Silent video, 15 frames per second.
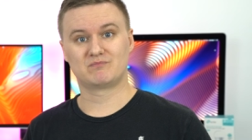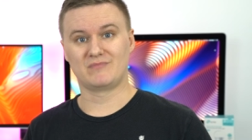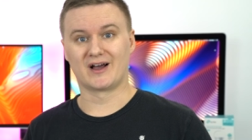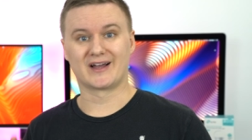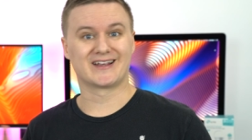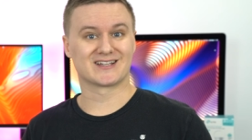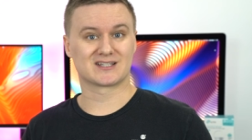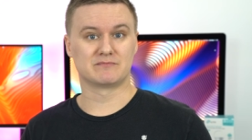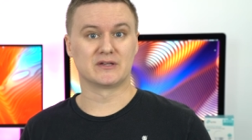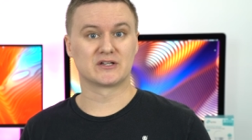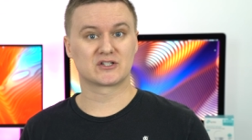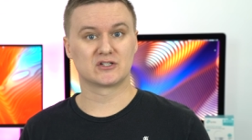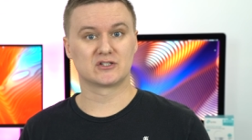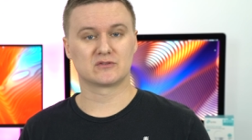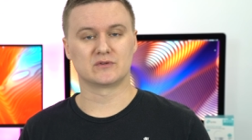I guess,
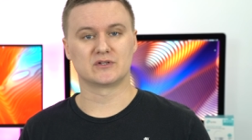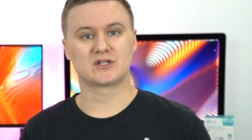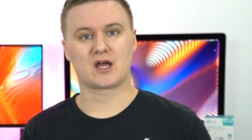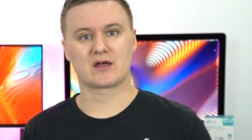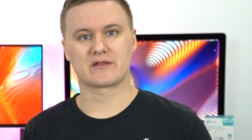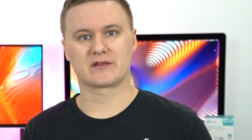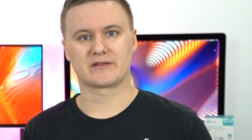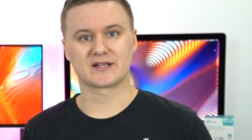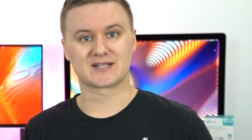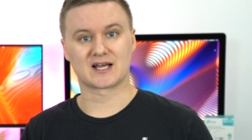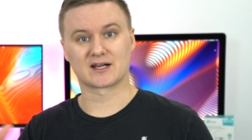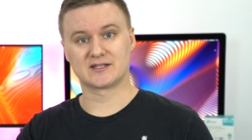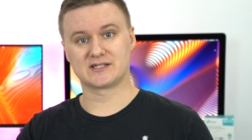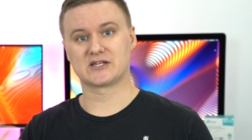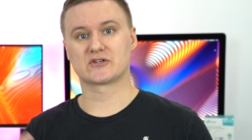mentioned to each other, that's
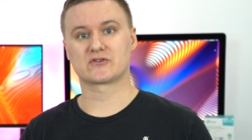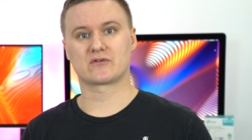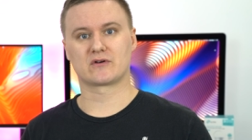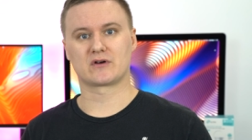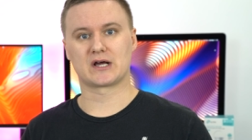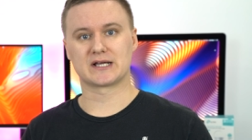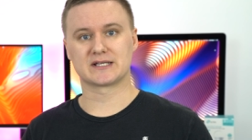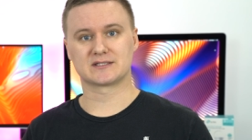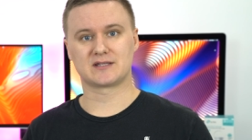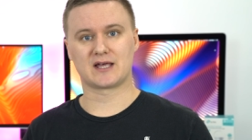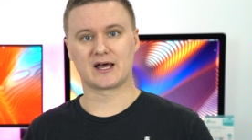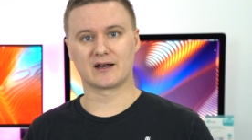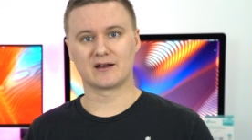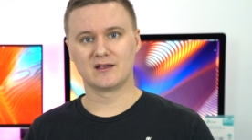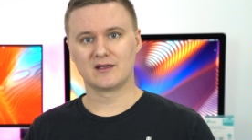Alexandra and I, is
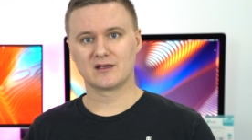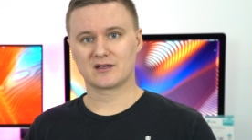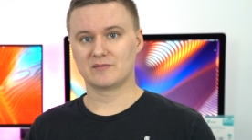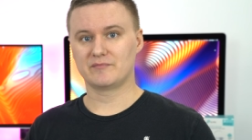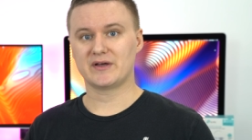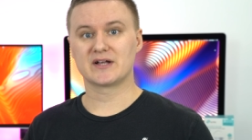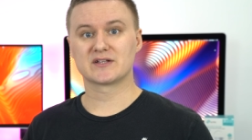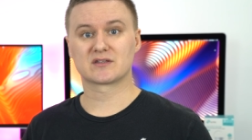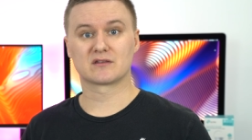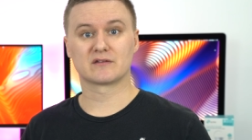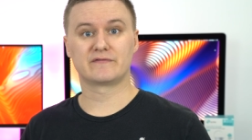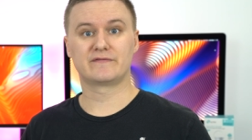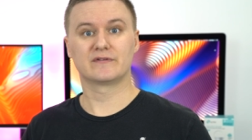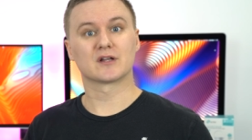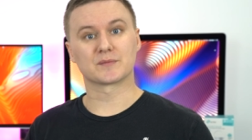that compared to the
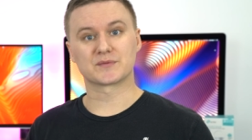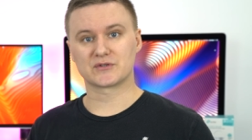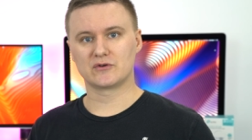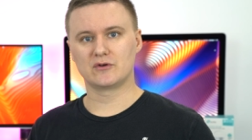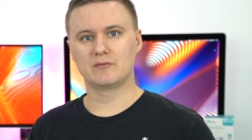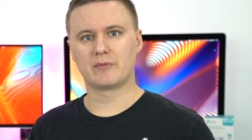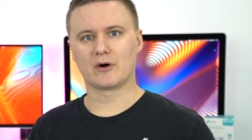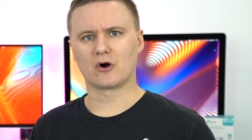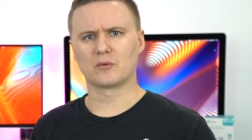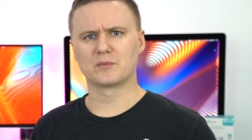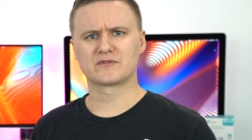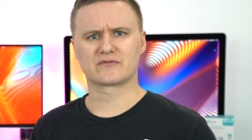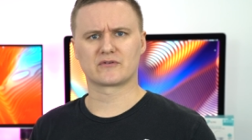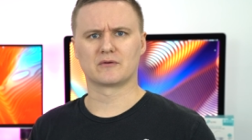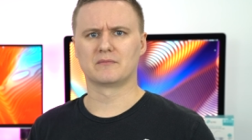Philips Hue
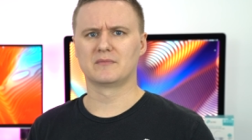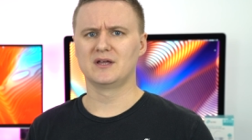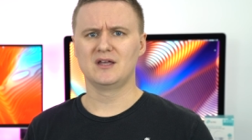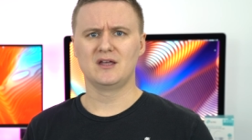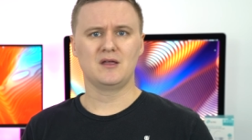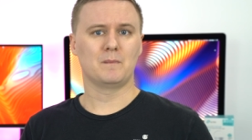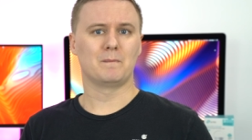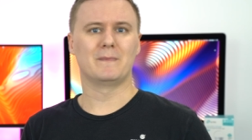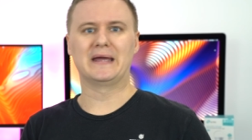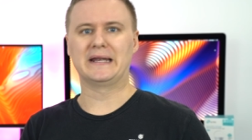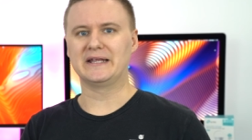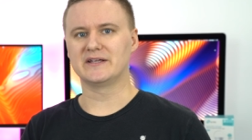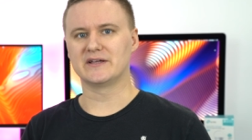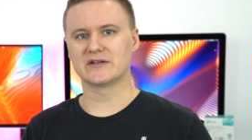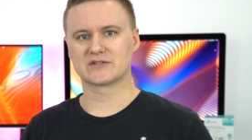bulbs from
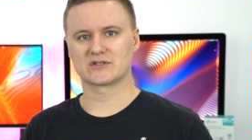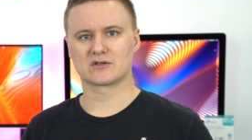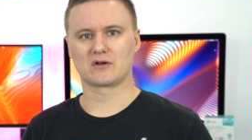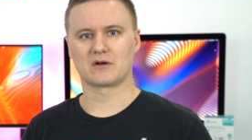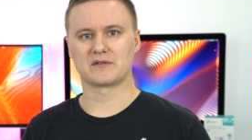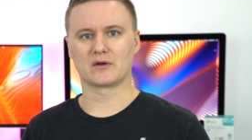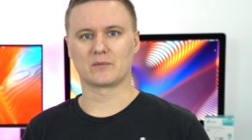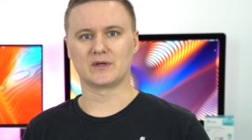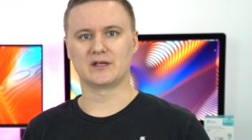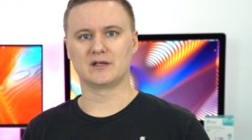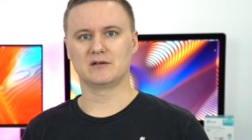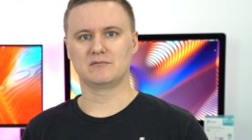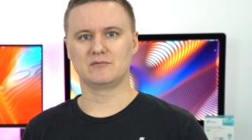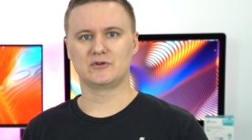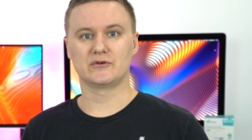many years ago that
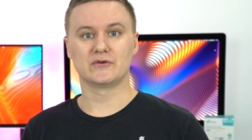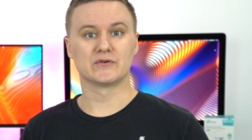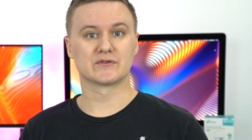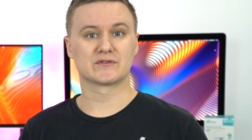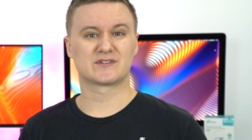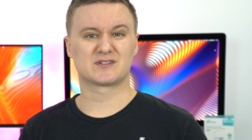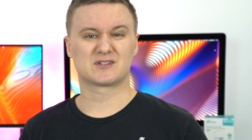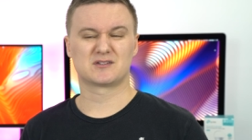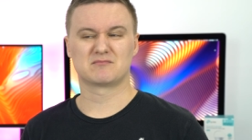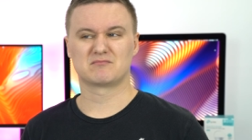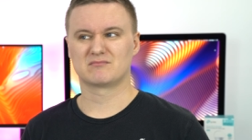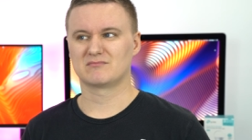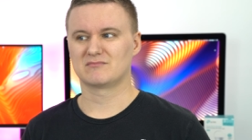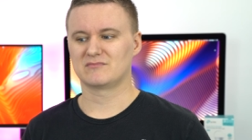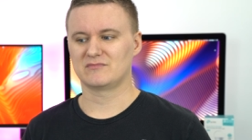we used
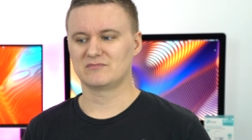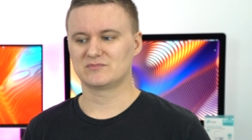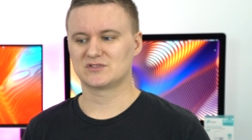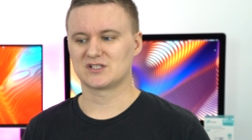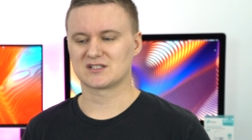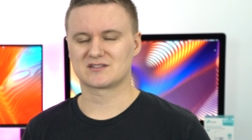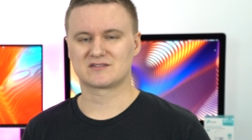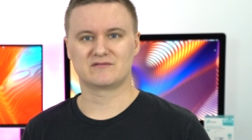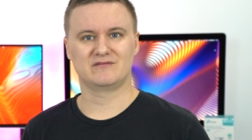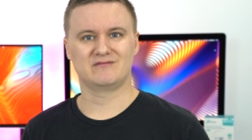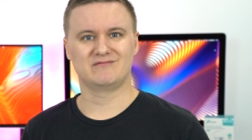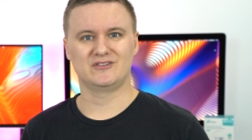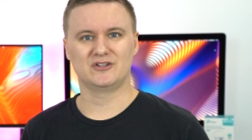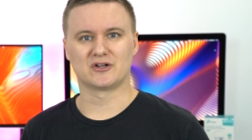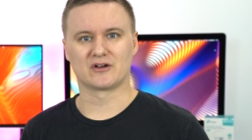just,
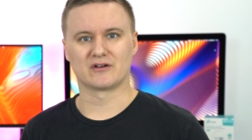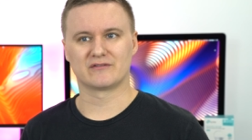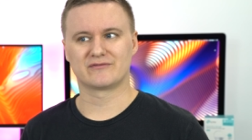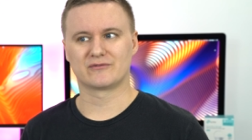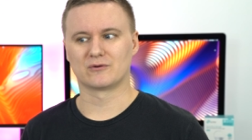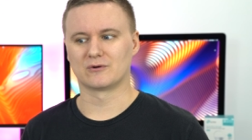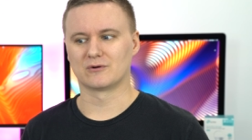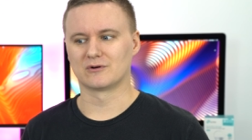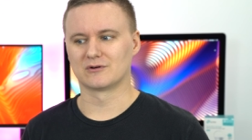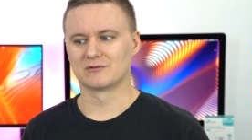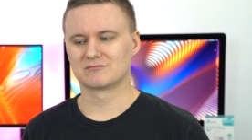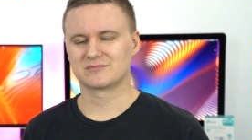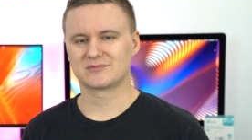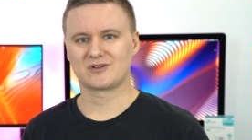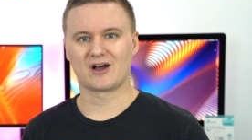you know, for
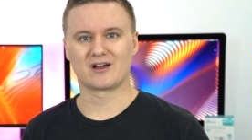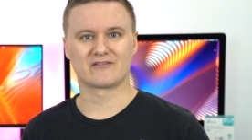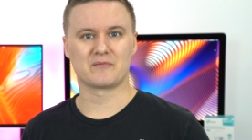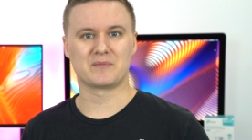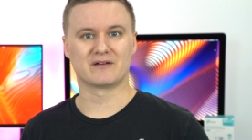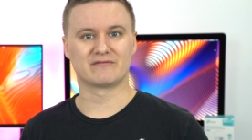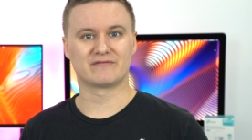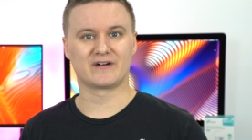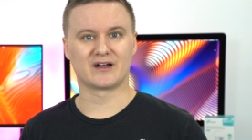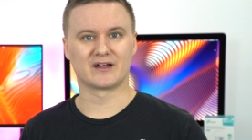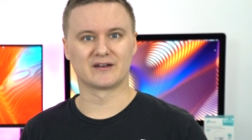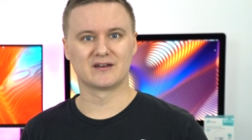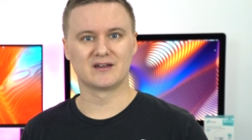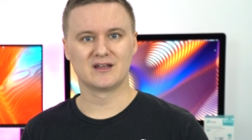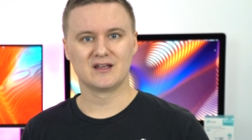kind of a bit of
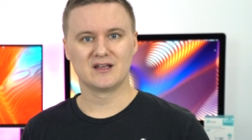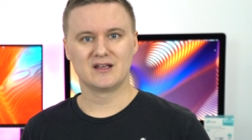fun,